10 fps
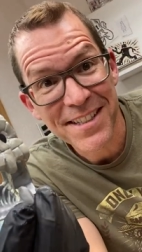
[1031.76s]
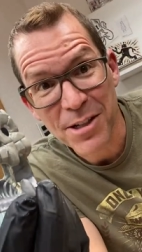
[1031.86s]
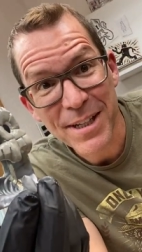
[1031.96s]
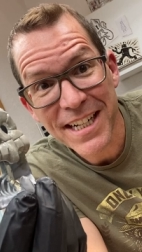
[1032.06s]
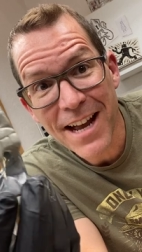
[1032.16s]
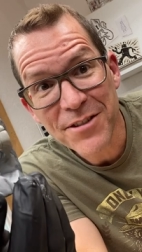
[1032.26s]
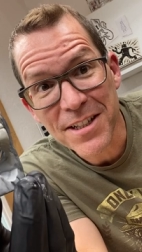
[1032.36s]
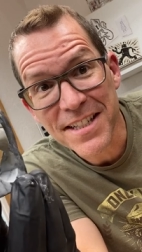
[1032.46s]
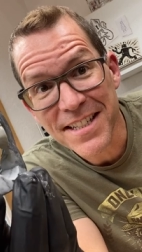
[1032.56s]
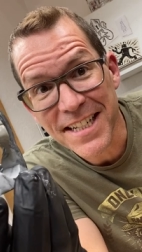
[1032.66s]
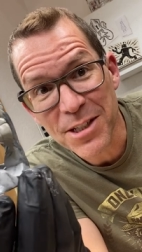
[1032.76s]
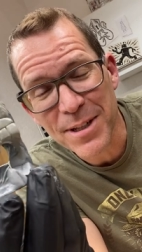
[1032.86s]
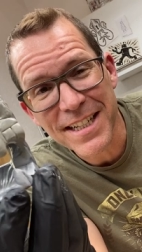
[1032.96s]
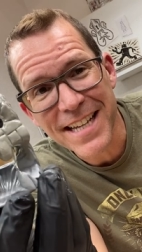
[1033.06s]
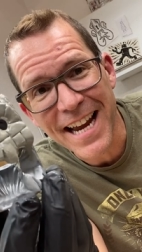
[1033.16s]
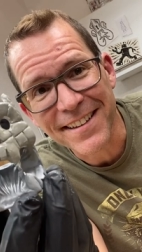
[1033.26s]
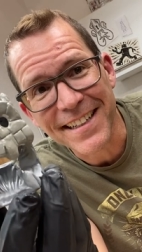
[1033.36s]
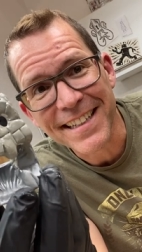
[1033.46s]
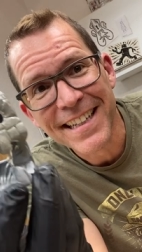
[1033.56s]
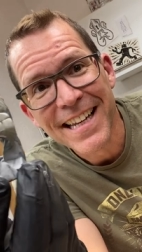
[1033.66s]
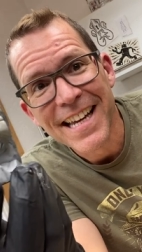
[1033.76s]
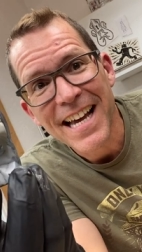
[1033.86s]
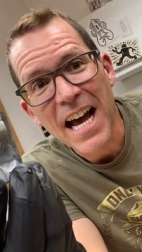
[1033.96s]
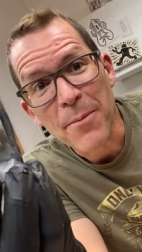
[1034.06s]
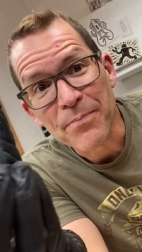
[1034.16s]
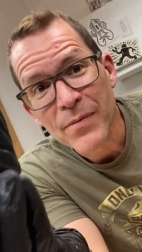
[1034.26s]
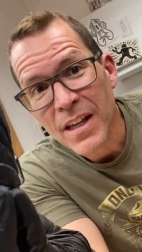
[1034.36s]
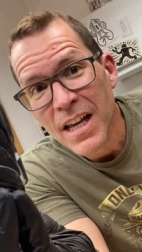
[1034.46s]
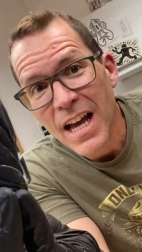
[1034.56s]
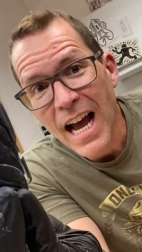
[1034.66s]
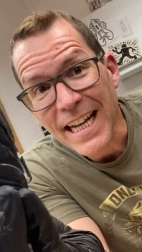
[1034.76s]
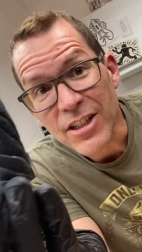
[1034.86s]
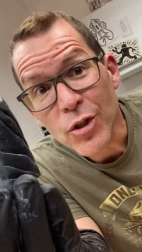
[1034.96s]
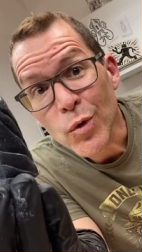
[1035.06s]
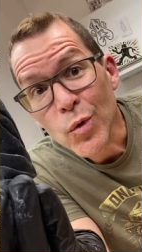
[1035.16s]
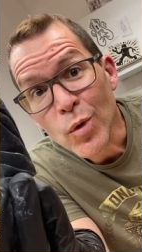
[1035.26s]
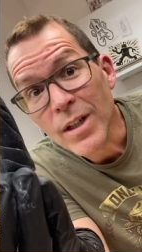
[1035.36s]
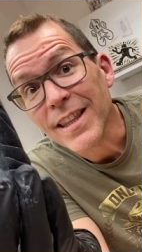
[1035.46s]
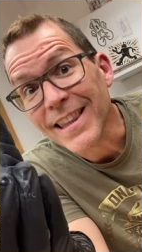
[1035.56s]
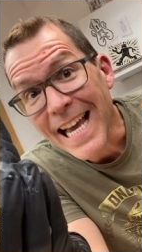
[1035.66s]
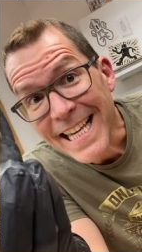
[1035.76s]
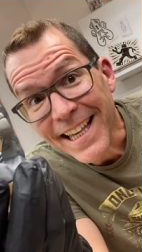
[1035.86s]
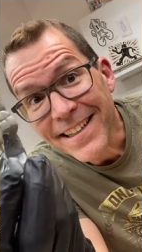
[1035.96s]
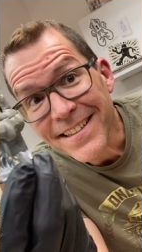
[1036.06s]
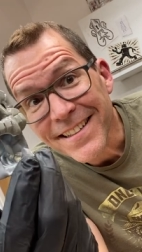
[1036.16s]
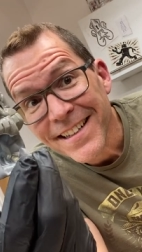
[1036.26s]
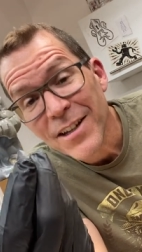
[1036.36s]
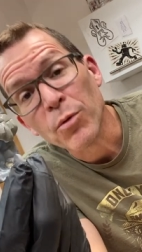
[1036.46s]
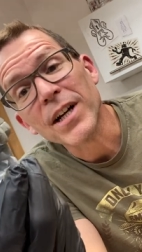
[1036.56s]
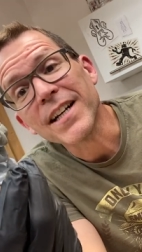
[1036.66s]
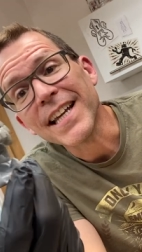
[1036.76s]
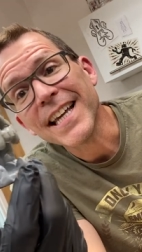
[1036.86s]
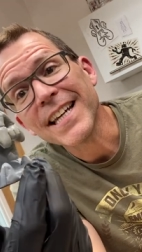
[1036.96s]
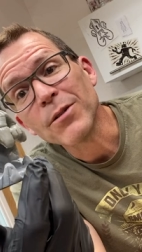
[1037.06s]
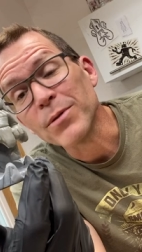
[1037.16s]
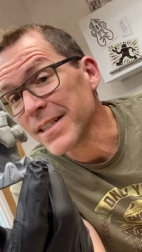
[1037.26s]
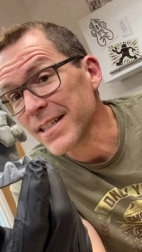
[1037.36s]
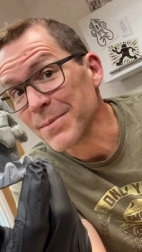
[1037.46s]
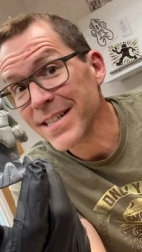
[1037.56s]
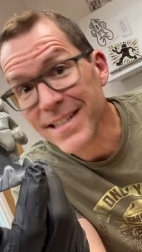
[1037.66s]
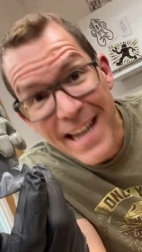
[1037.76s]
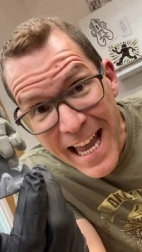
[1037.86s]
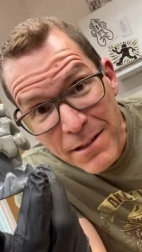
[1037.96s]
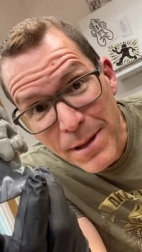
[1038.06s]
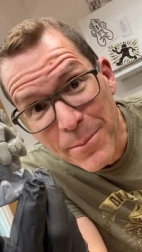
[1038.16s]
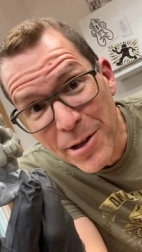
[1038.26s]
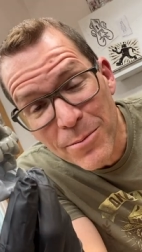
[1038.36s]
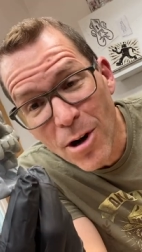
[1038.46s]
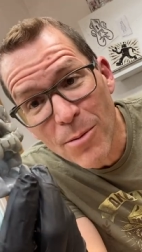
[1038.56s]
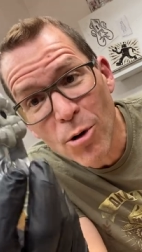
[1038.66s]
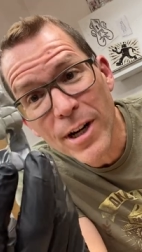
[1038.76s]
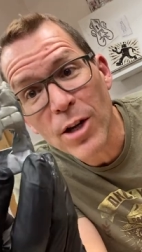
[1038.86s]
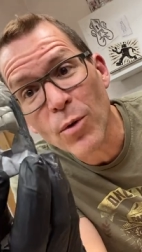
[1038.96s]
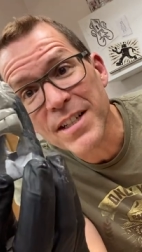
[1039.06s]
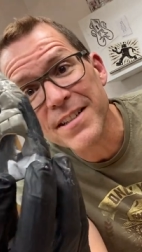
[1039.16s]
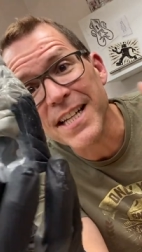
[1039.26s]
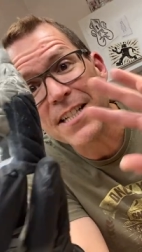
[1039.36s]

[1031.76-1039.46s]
so we didn't have to stick to it exactly. I do like it. We're gonna hit it with some sandpaper tomorrow morning once things